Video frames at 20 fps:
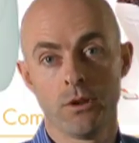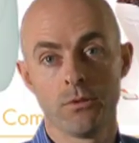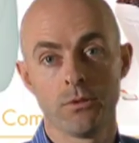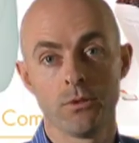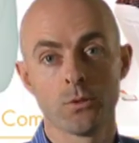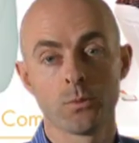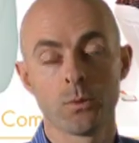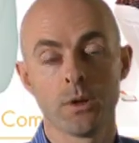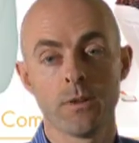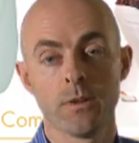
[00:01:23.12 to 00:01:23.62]

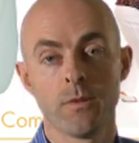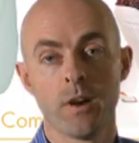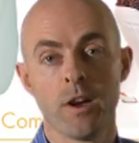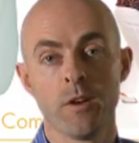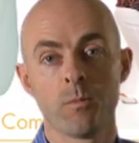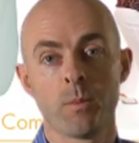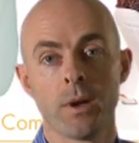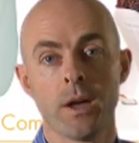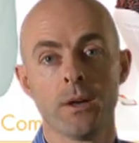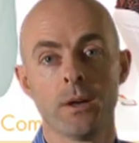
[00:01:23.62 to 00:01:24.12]

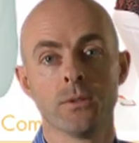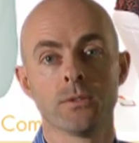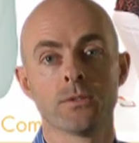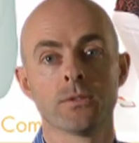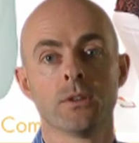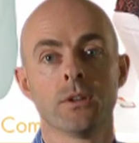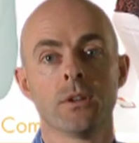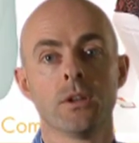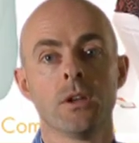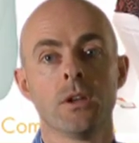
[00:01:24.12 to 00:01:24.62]
125
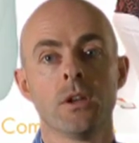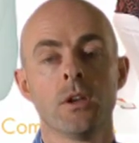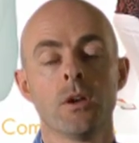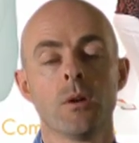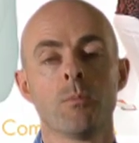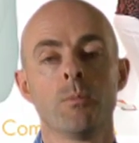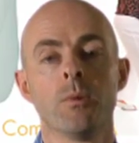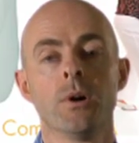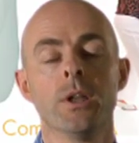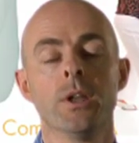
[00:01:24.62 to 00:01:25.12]
pounds,
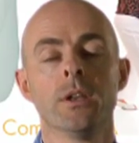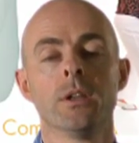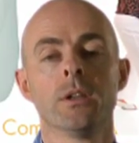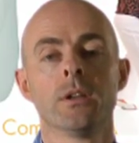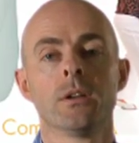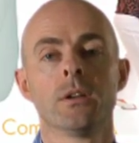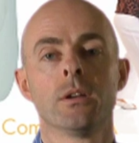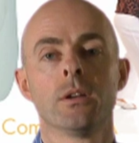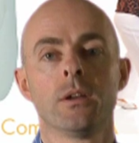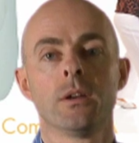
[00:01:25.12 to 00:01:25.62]
but
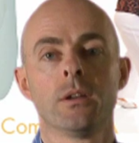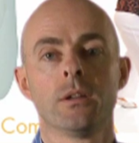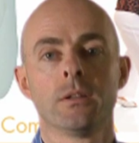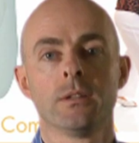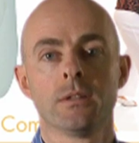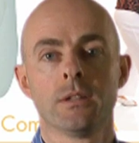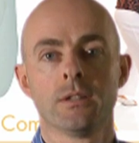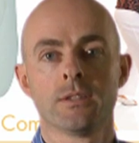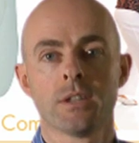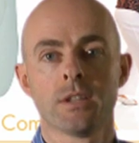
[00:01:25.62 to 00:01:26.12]

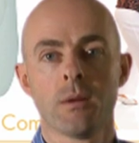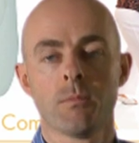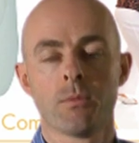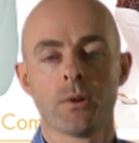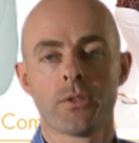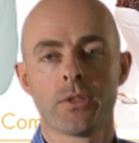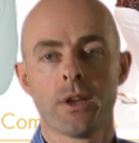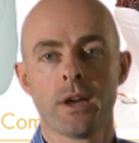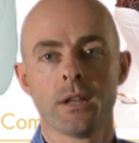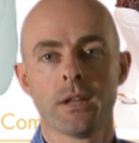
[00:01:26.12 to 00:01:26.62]
the same
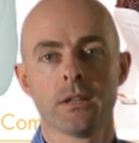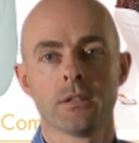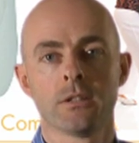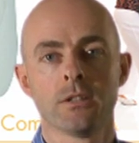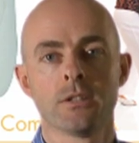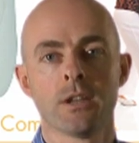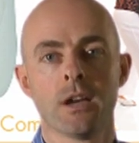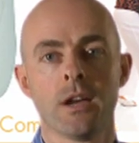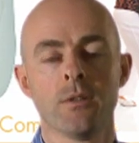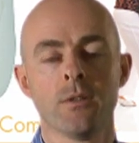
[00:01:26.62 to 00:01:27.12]
orthotic
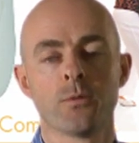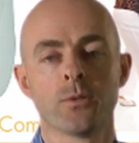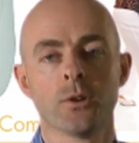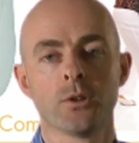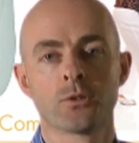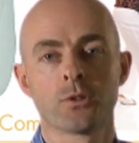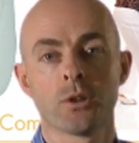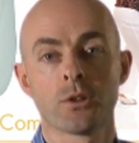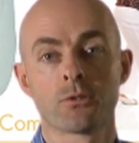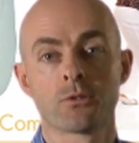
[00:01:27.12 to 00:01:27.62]
designed for
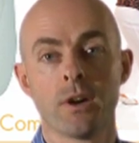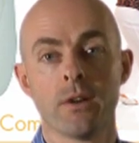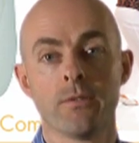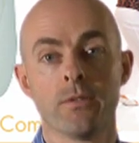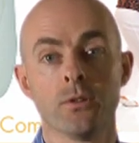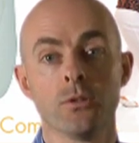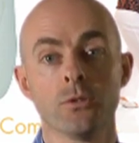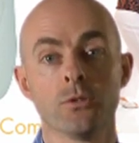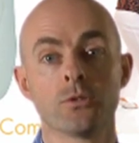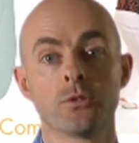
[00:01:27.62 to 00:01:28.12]
a truck
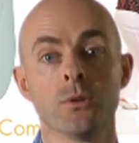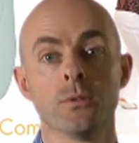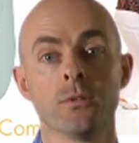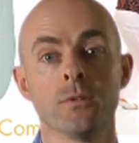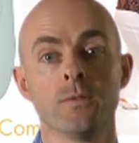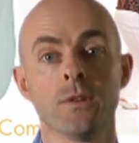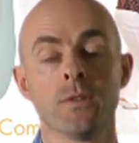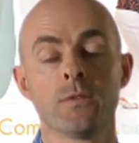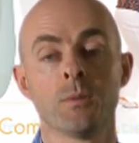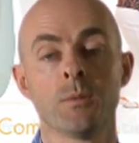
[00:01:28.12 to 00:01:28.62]
driver who's
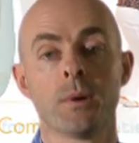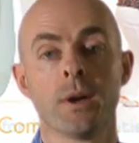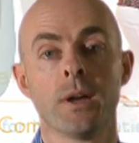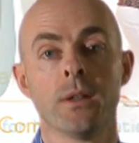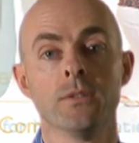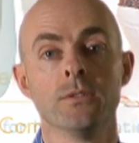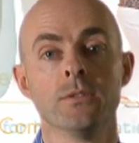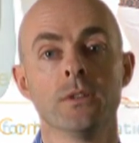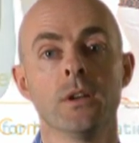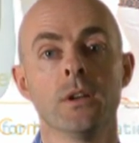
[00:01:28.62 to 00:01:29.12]
250
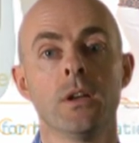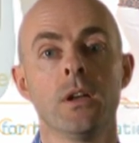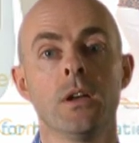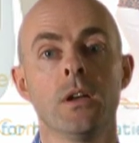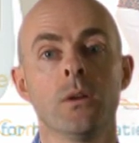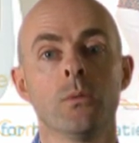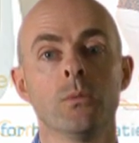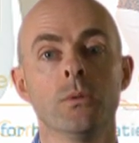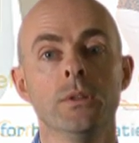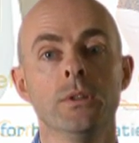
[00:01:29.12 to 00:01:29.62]
pounds
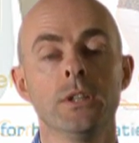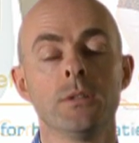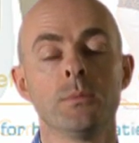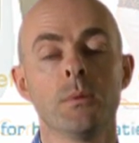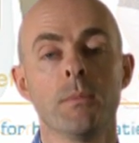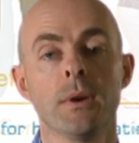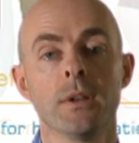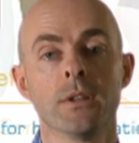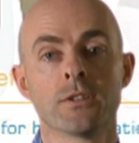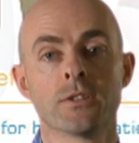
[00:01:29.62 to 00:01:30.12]
will need to
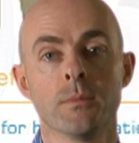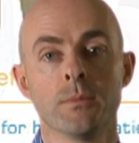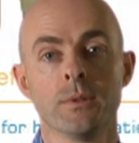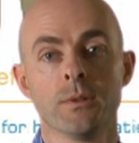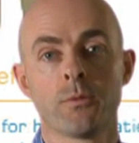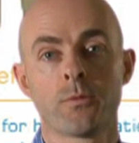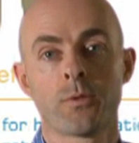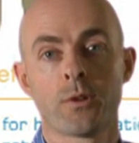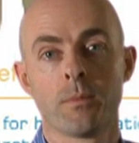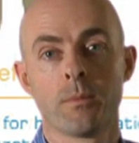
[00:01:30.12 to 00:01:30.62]
be made of
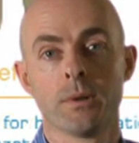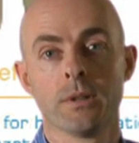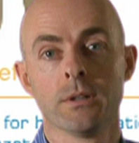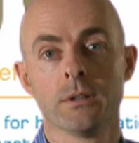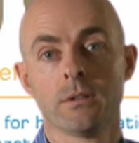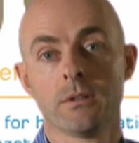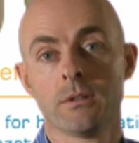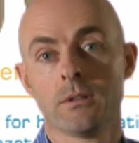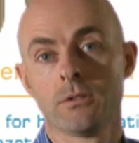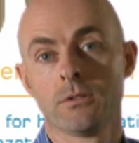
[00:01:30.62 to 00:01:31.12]
something firmer,
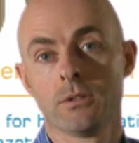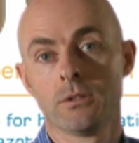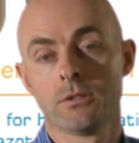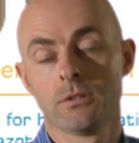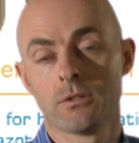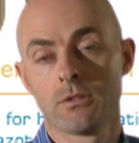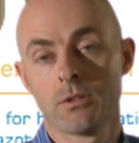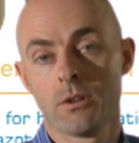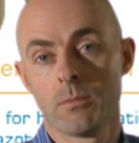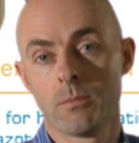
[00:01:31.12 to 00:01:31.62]
such
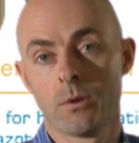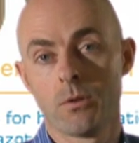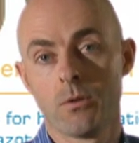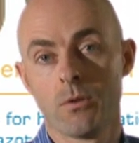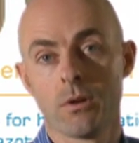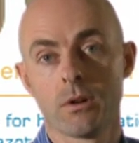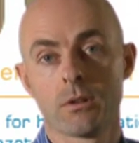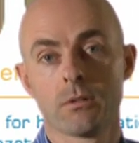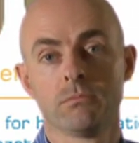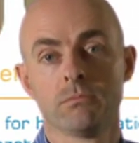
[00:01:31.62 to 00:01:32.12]
as
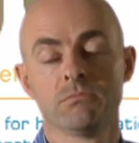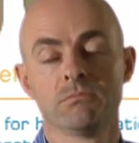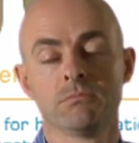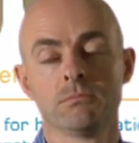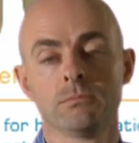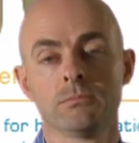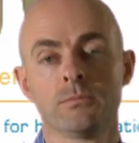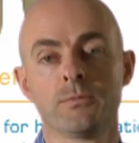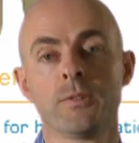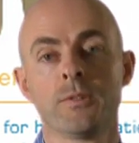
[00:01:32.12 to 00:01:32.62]
thermocork,
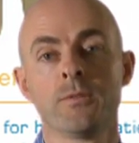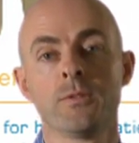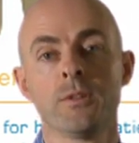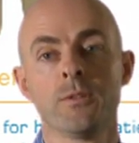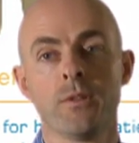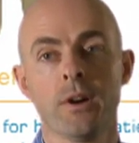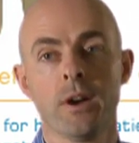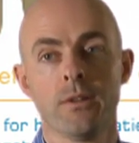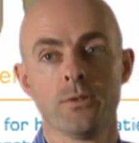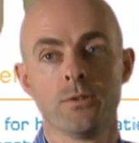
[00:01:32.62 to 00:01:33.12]

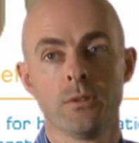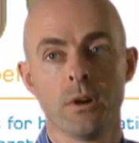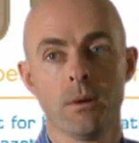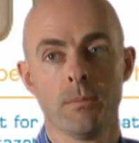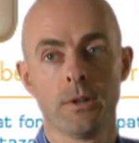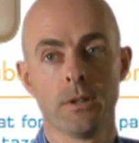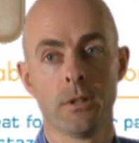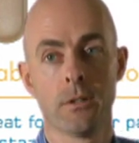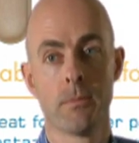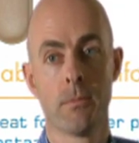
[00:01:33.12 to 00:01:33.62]
55
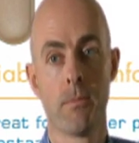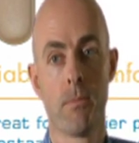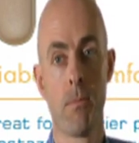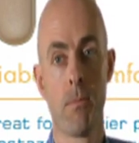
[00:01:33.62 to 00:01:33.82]
durometer.